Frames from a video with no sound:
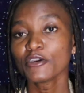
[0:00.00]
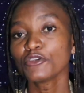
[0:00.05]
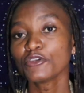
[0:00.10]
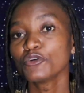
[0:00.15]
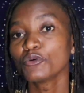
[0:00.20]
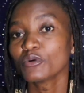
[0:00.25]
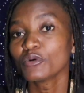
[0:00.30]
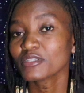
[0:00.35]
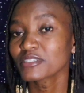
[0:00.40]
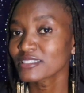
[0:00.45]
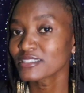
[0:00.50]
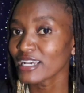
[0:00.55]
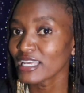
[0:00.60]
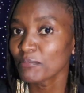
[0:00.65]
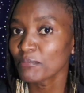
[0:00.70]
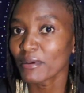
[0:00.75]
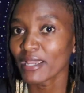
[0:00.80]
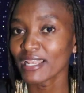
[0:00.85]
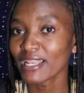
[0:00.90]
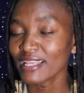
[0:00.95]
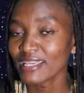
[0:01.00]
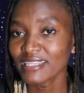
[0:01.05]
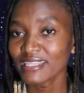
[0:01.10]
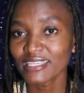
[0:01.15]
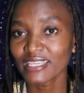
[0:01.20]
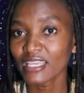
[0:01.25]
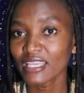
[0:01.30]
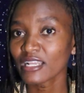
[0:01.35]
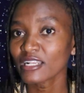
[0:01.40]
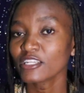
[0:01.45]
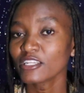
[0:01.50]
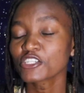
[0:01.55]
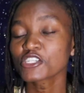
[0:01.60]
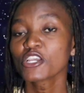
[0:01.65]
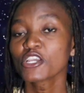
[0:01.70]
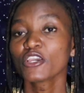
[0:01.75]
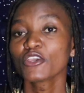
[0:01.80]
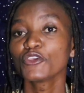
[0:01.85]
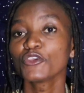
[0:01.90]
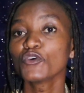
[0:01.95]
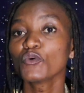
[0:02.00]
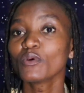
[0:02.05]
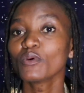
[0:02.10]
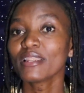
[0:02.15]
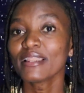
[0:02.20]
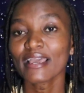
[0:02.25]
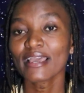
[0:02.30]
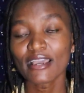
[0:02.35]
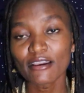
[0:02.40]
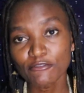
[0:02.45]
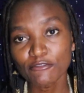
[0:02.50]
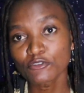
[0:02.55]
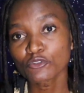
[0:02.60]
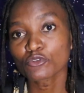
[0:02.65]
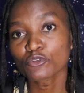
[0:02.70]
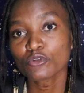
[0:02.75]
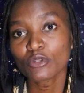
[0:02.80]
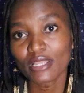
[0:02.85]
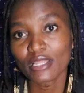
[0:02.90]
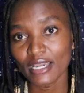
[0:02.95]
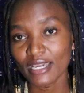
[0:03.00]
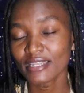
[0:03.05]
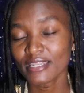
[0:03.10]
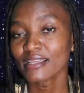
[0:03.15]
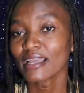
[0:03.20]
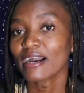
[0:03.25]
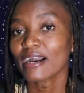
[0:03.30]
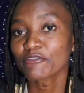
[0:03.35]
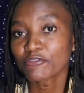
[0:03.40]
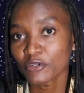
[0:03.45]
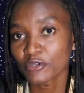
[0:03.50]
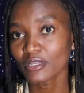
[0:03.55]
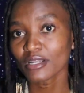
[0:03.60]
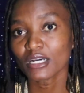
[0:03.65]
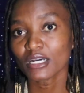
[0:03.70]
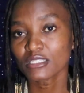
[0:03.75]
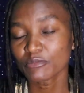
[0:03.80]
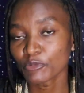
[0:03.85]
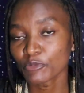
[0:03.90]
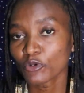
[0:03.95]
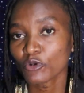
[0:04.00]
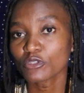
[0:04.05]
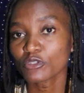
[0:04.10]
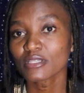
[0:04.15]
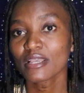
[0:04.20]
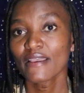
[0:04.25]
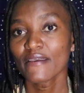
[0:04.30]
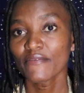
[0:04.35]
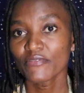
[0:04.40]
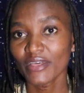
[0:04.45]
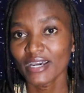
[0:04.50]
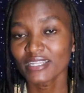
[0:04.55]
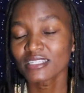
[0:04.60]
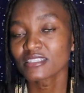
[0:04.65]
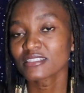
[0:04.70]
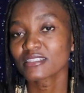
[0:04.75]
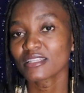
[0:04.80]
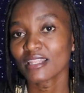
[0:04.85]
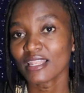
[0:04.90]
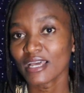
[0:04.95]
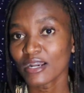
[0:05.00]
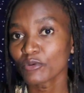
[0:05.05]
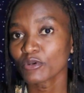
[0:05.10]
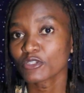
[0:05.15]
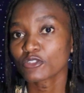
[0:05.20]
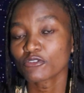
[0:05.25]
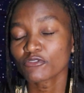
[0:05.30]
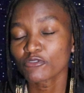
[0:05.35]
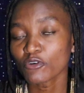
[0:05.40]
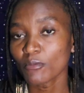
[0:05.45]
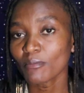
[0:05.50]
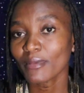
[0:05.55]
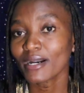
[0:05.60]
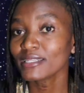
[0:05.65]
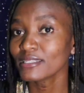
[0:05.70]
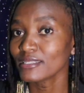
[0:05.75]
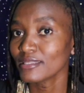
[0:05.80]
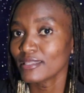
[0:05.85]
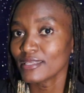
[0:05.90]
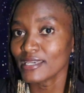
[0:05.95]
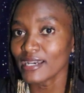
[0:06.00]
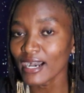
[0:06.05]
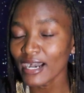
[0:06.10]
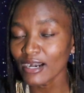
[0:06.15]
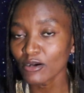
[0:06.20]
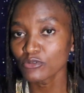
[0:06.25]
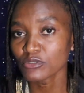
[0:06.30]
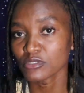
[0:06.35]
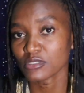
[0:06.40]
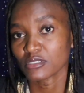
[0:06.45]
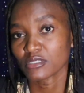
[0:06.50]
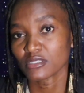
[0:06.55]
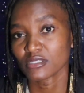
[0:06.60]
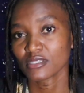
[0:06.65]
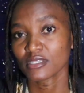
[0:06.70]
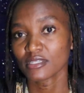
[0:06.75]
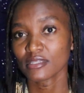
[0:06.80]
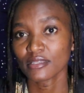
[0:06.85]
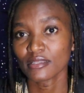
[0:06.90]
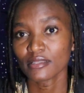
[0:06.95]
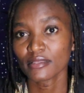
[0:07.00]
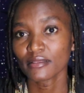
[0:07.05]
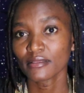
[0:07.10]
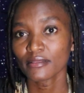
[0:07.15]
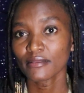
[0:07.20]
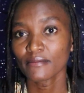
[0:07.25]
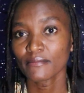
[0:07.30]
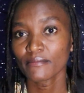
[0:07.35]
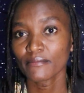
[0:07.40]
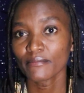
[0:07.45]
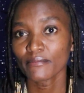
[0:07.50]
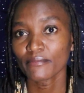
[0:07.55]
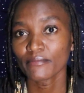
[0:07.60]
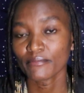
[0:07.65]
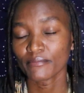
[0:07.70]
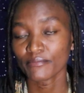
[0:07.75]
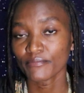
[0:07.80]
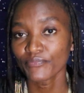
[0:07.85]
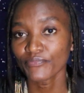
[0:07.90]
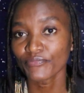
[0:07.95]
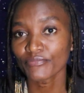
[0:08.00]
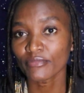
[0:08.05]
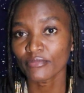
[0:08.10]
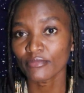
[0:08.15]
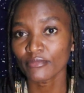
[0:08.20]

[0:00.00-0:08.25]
you will start by learning English. You will have to learn Afrikaans because that is the language of command in their houses. And